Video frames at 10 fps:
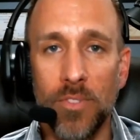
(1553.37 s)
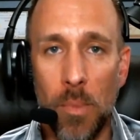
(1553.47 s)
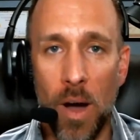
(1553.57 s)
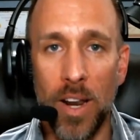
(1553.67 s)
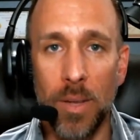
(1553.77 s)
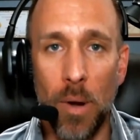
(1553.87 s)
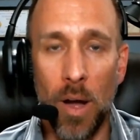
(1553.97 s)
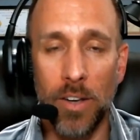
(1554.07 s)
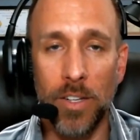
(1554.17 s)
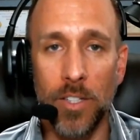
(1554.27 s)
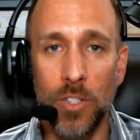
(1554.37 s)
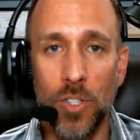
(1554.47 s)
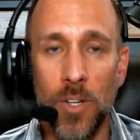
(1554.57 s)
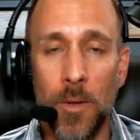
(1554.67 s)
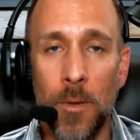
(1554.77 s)
of demonic
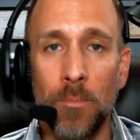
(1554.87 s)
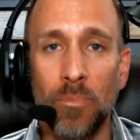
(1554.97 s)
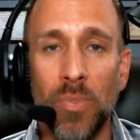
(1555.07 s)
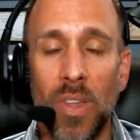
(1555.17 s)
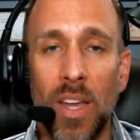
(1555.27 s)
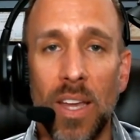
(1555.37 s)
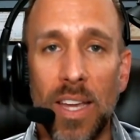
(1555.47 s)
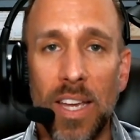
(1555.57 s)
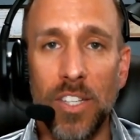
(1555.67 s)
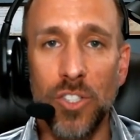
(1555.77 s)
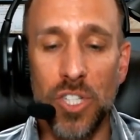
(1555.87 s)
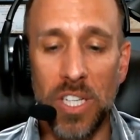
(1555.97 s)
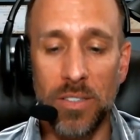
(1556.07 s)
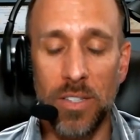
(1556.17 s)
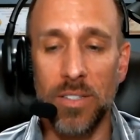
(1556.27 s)
bondage in
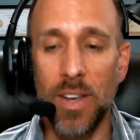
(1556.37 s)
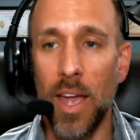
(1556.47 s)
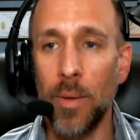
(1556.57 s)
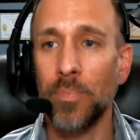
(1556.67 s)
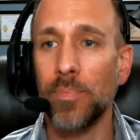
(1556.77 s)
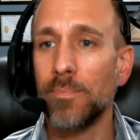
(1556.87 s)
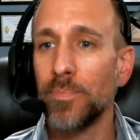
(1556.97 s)
Jesus' name.